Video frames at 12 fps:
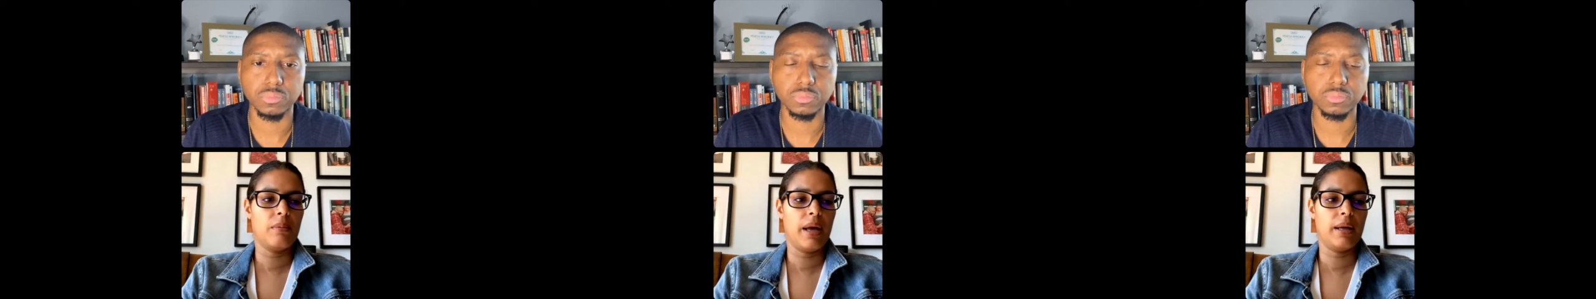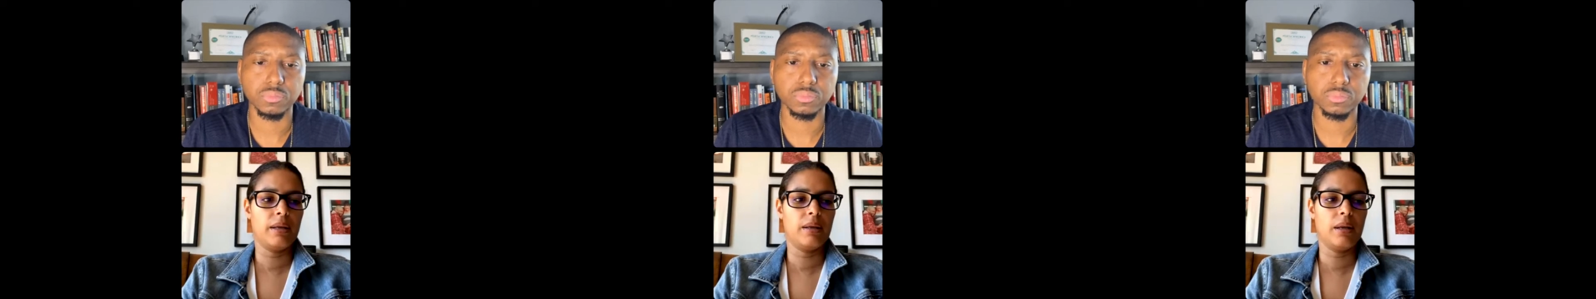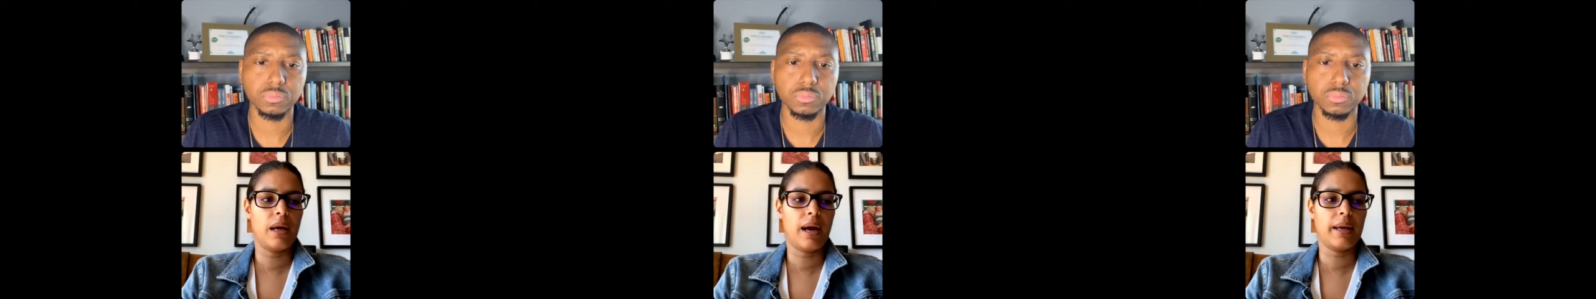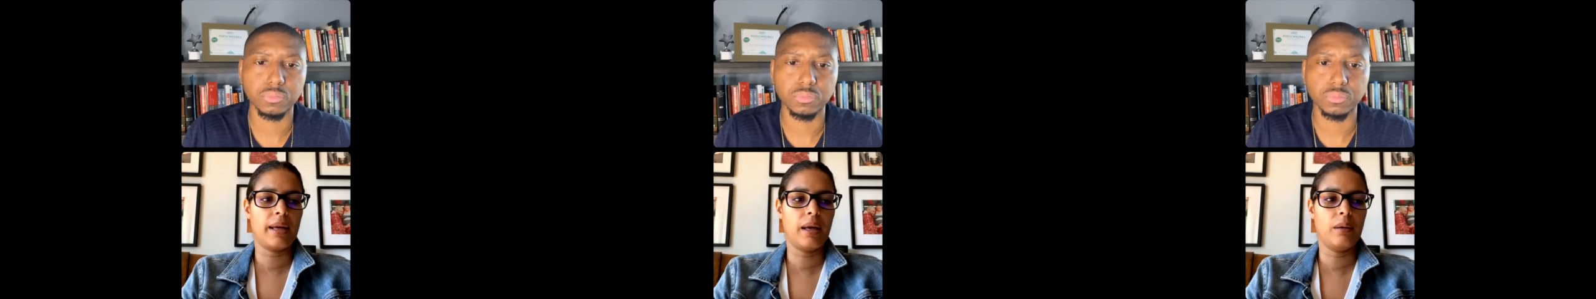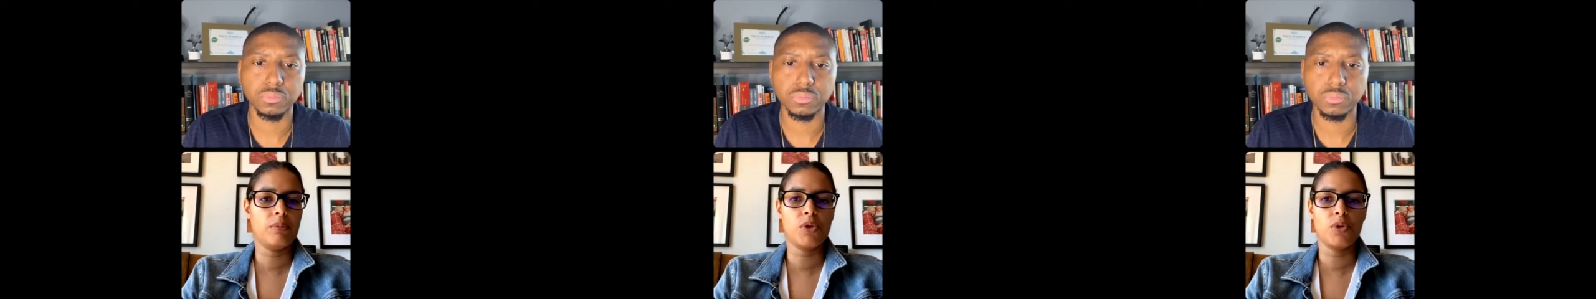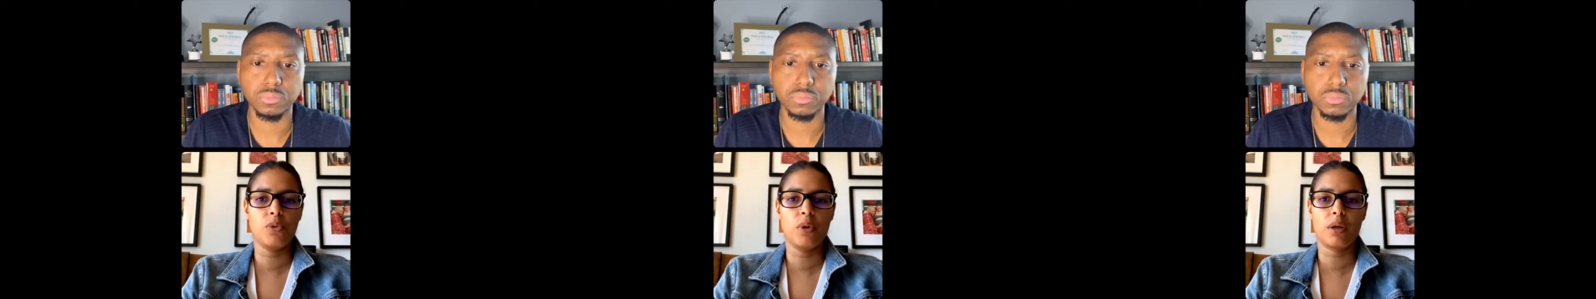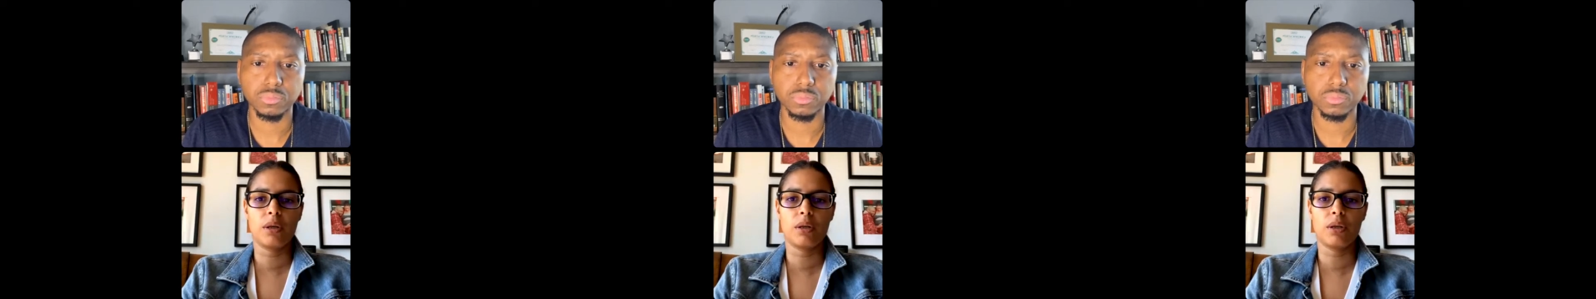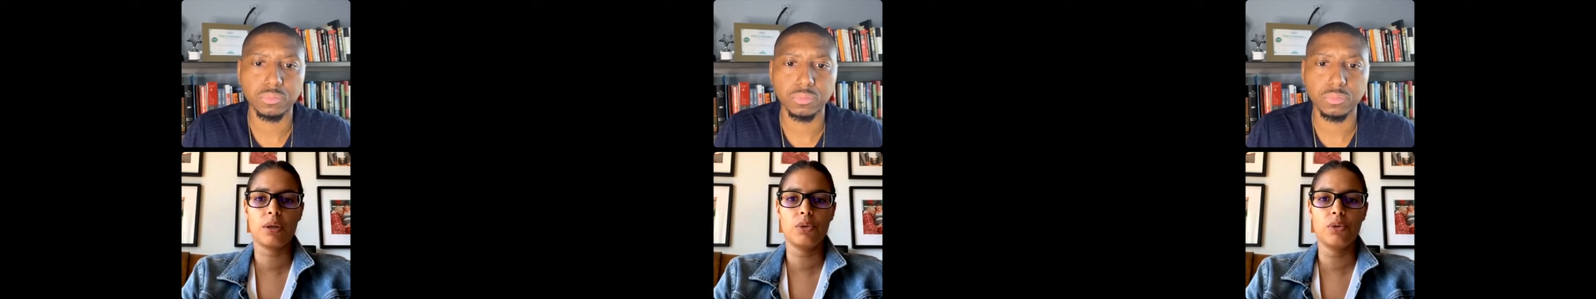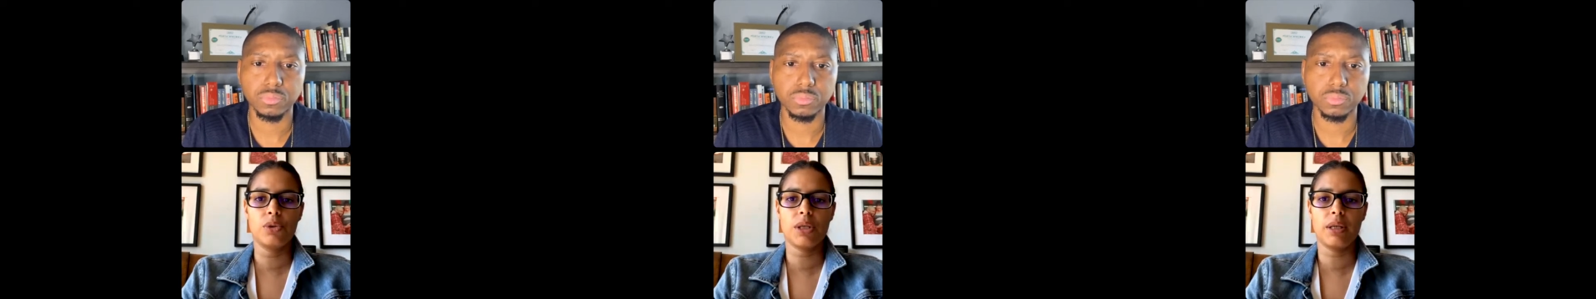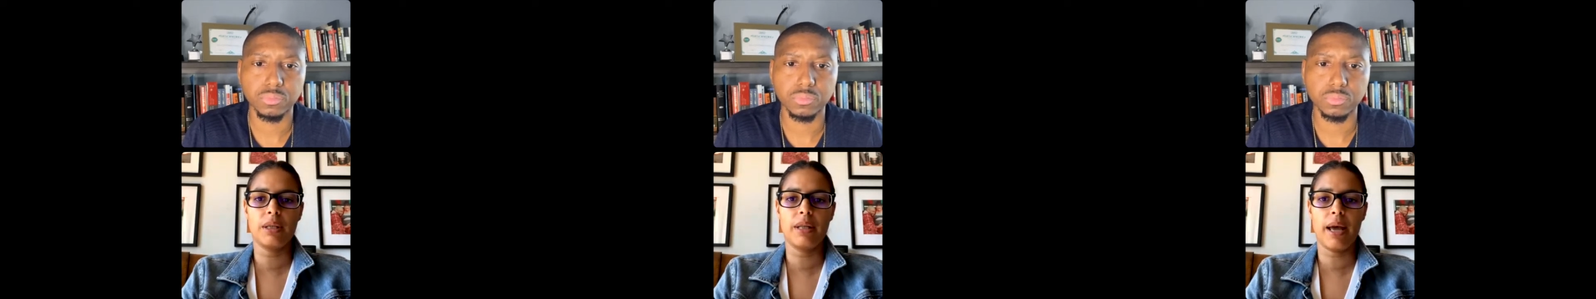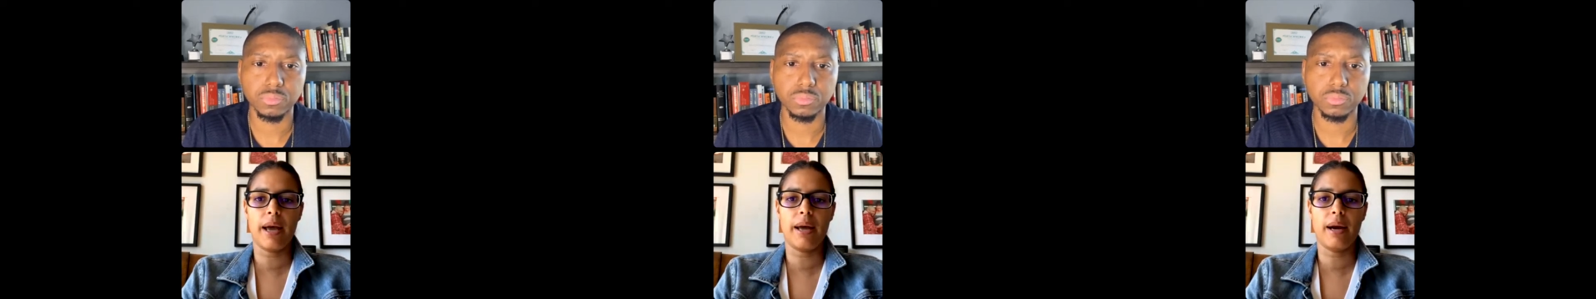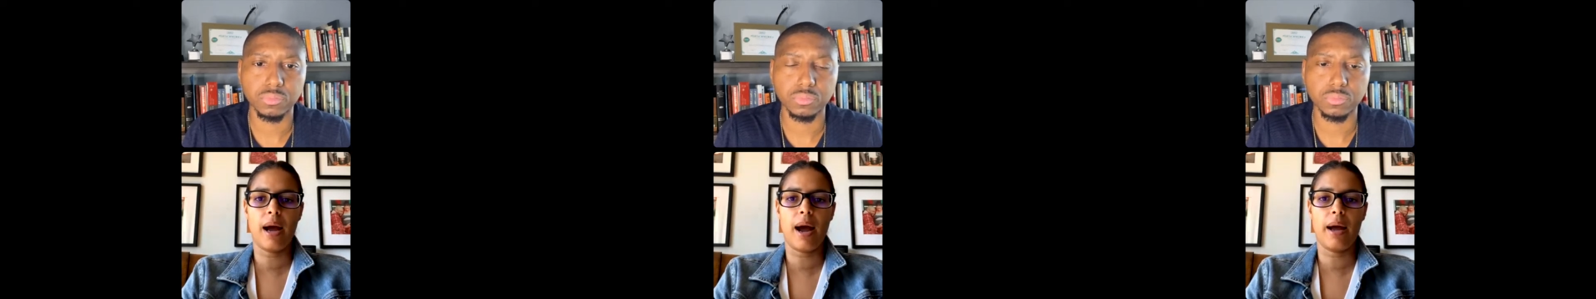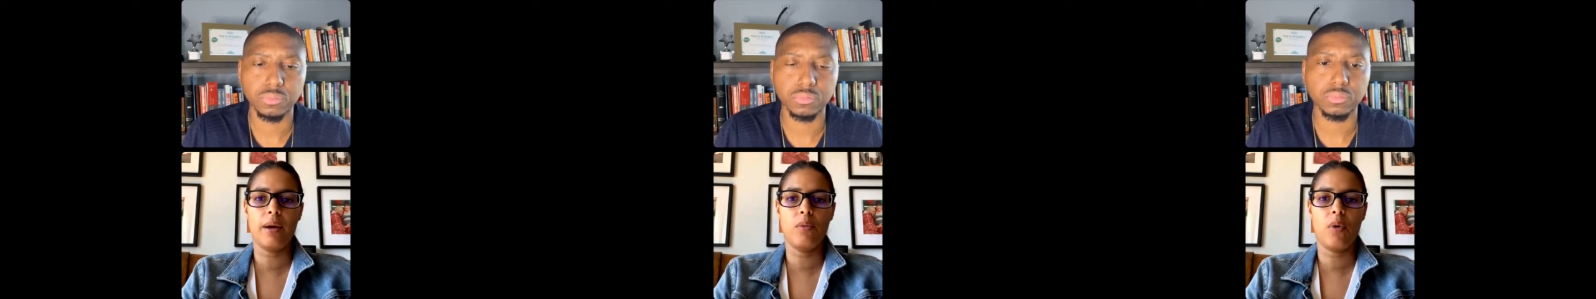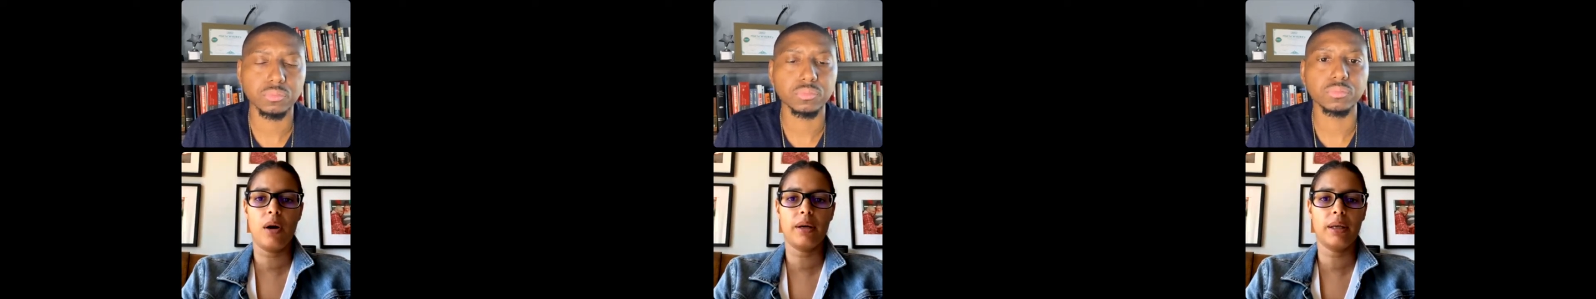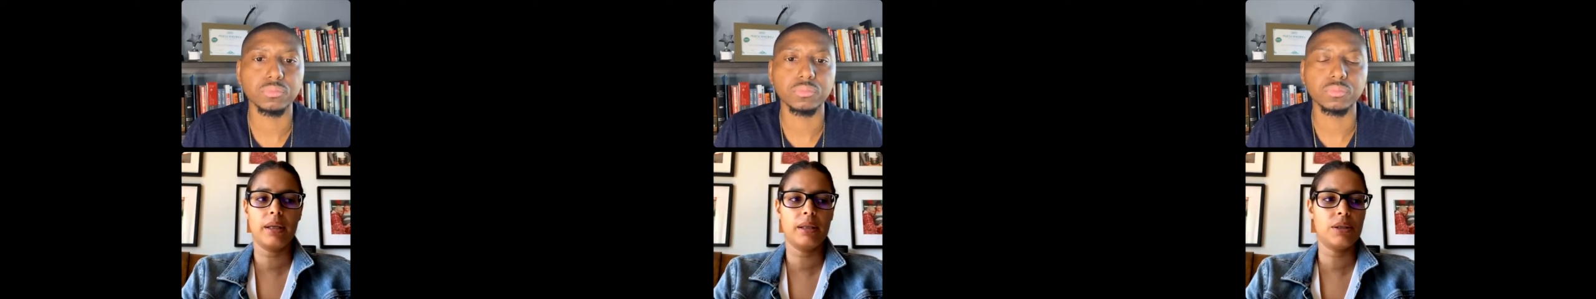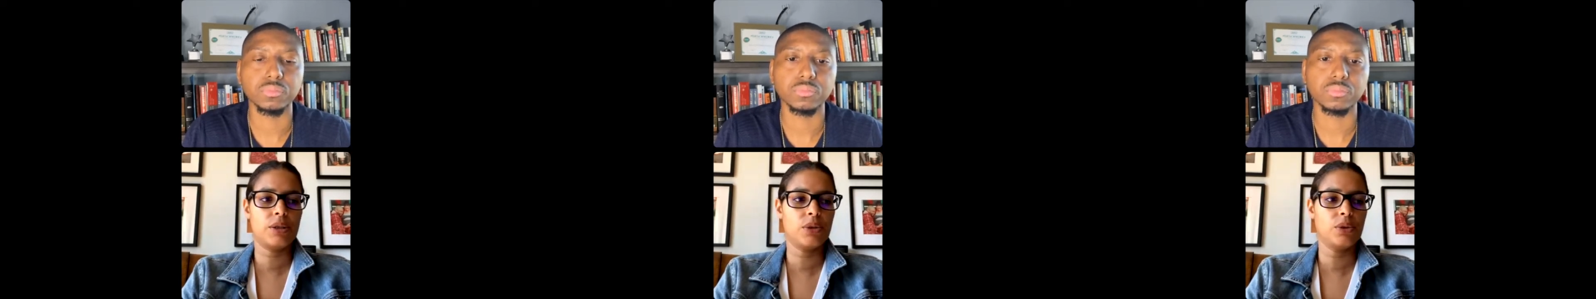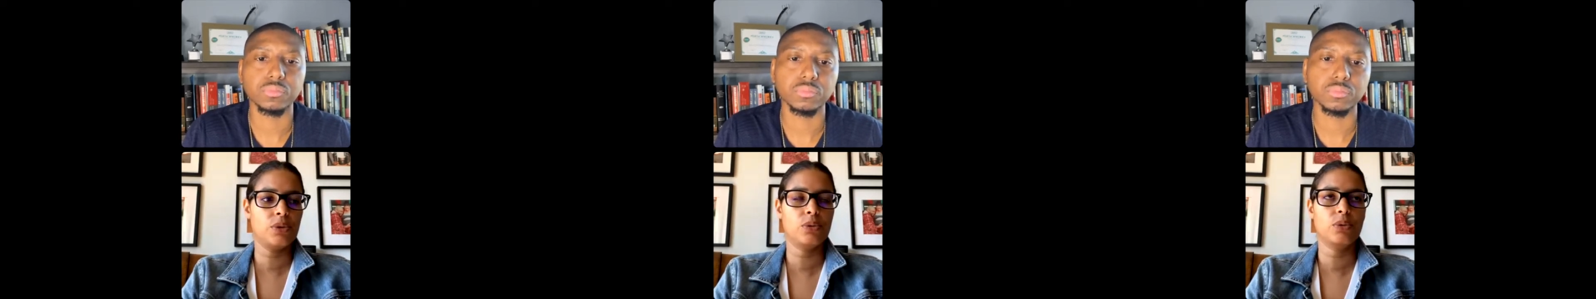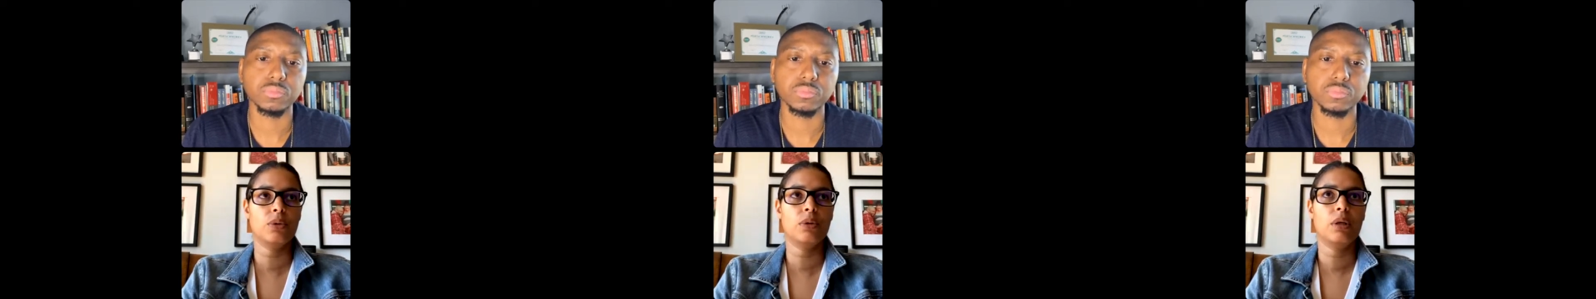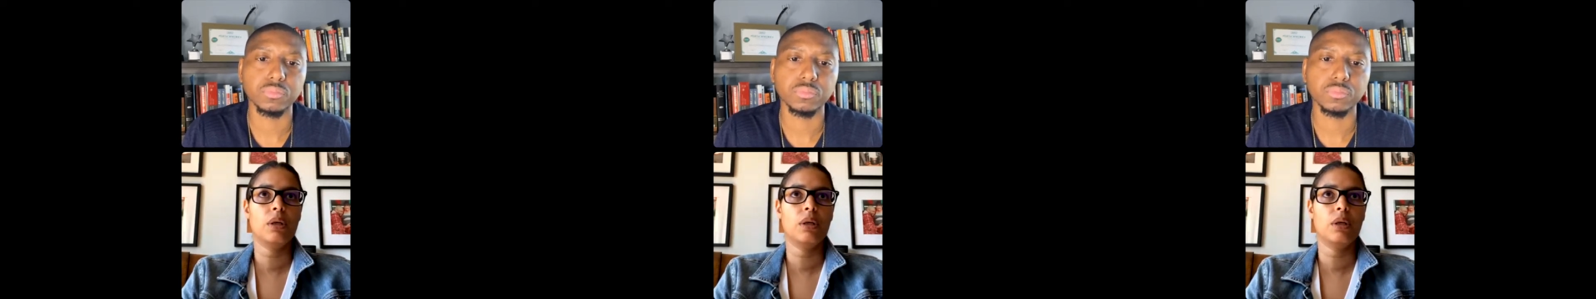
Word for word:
Speaker 1: And I came to a conclusion that I wanted to